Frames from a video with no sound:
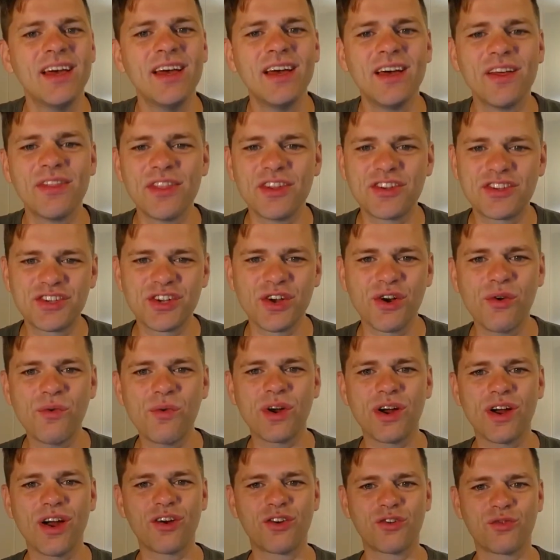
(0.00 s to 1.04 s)
the show
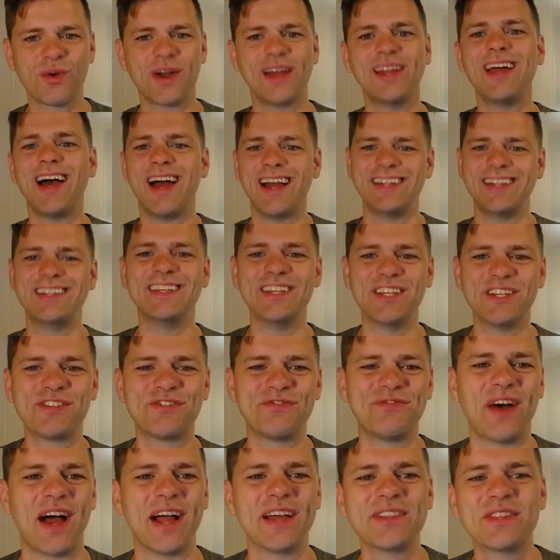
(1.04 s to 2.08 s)
where great ideas
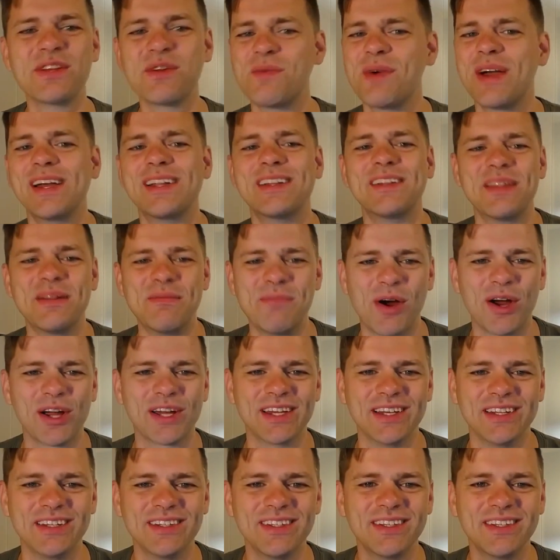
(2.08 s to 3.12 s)
find their way into the market.